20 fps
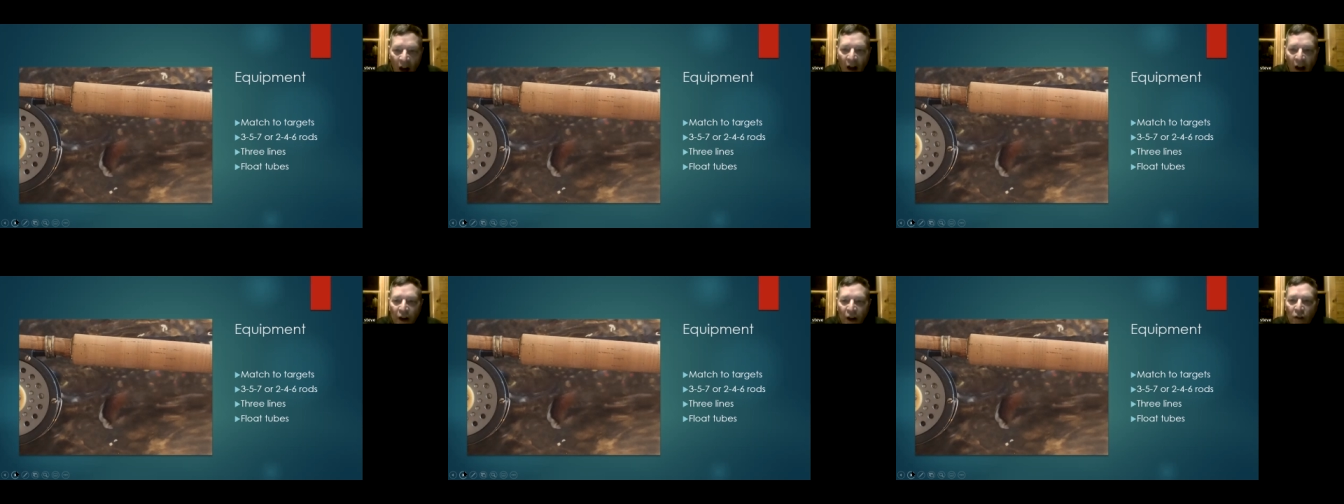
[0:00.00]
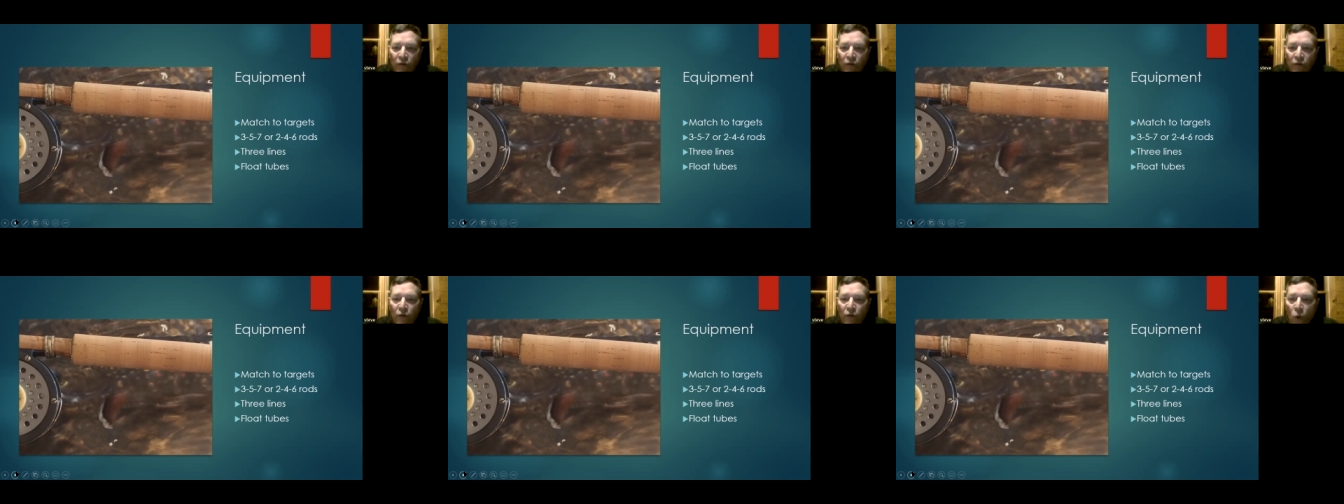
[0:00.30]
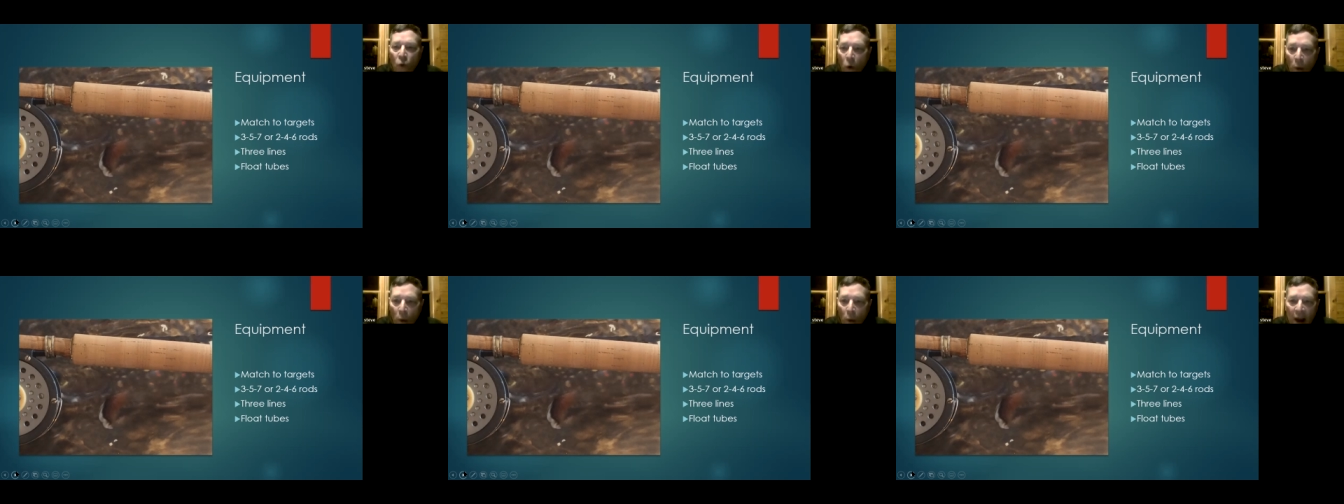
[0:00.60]
are your
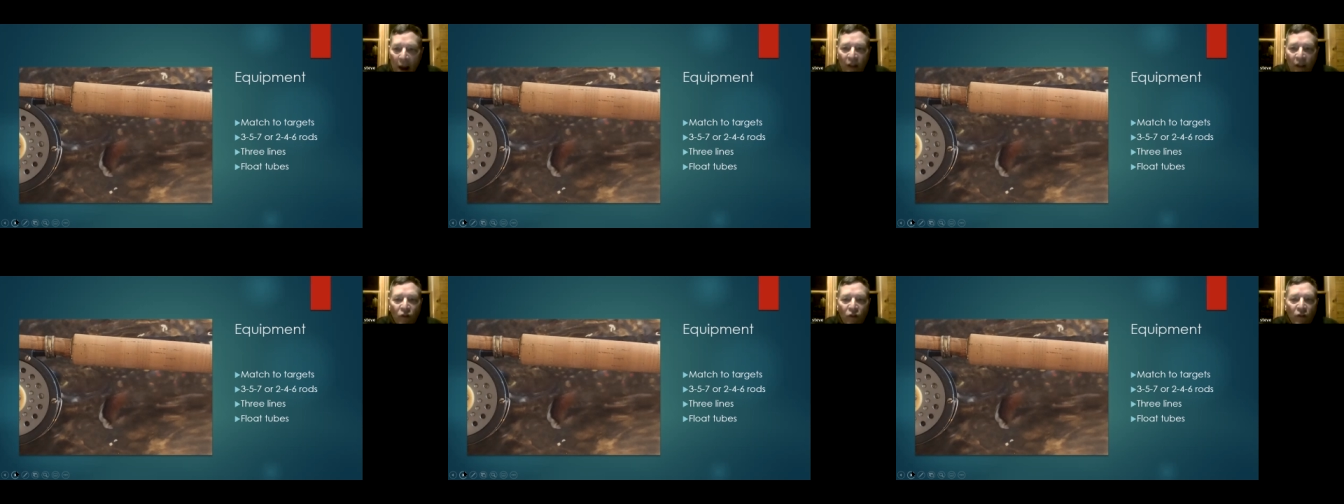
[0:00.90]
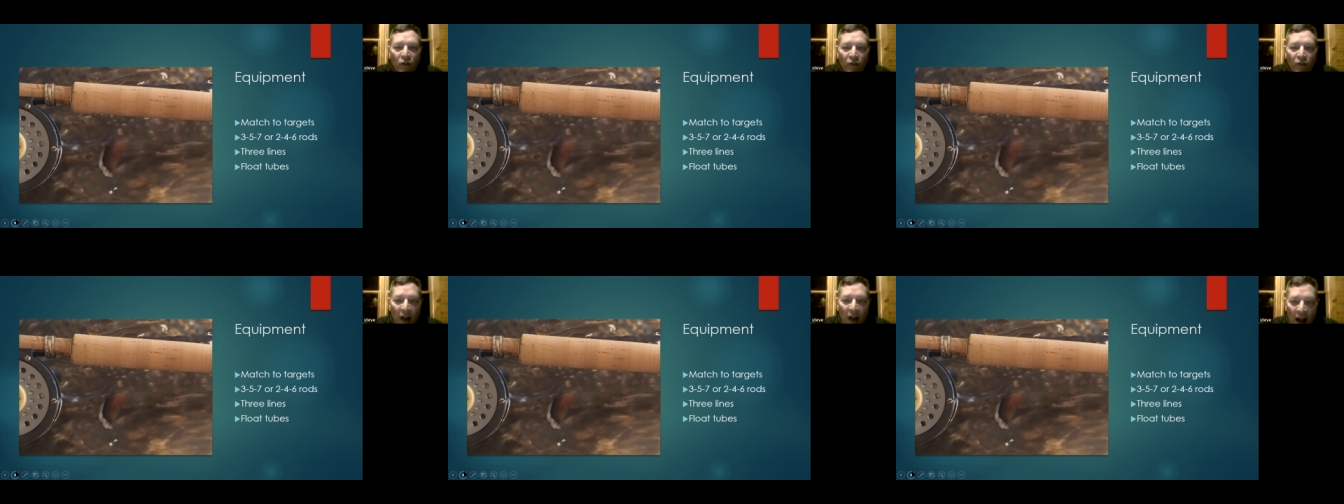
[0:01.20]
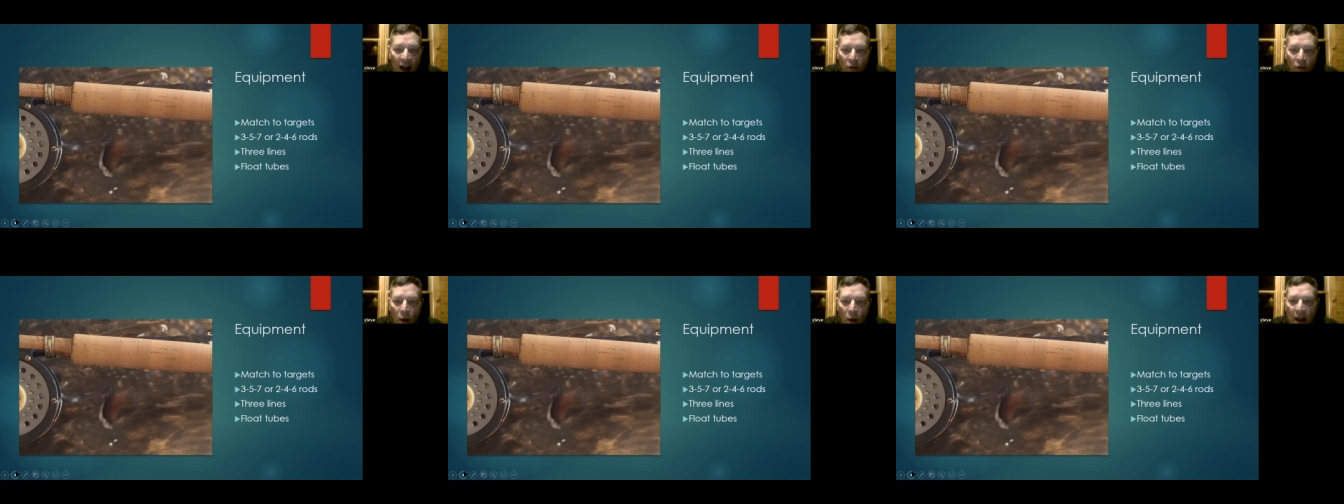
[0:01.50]
four weights or
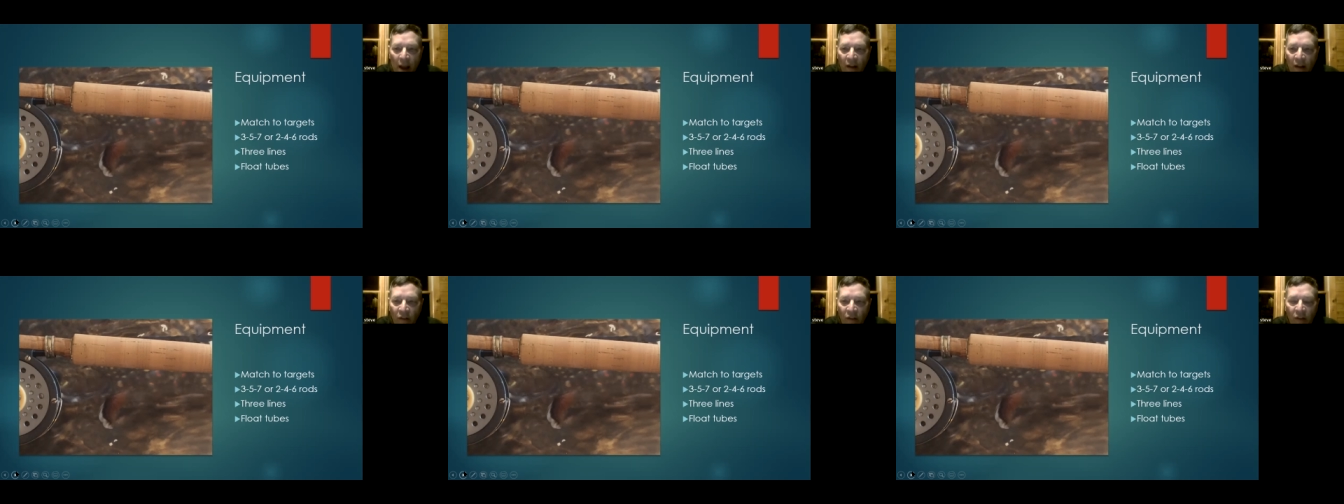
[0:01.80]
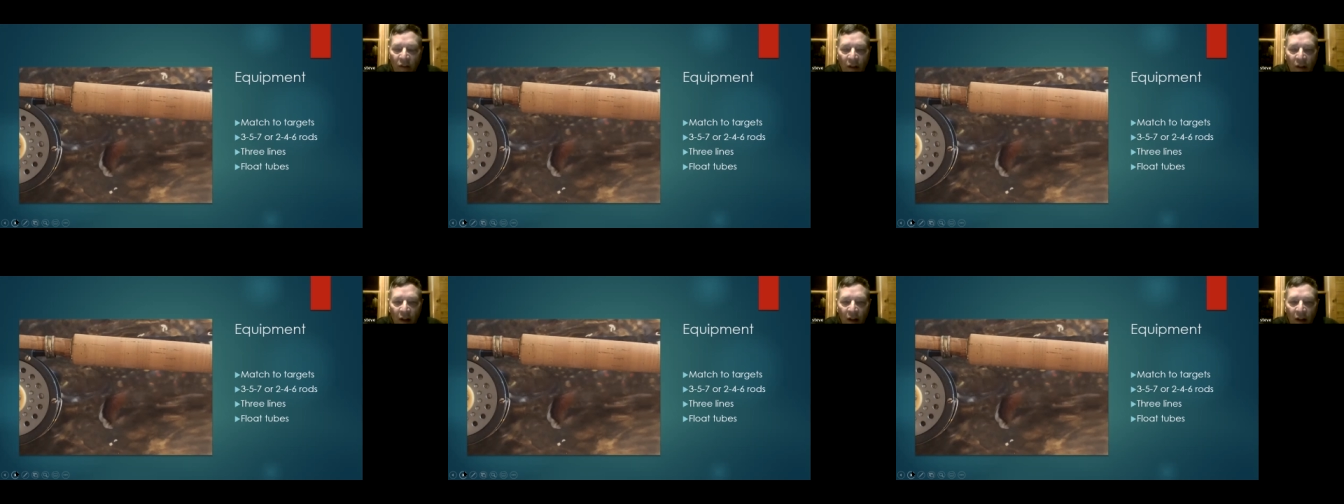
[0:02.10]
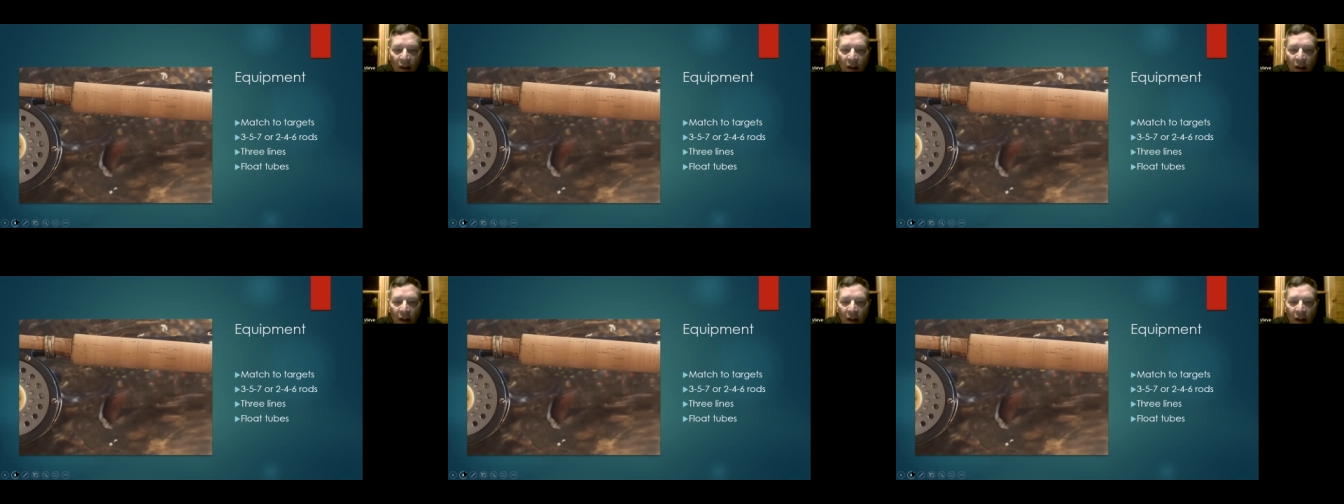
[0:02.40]
five weights.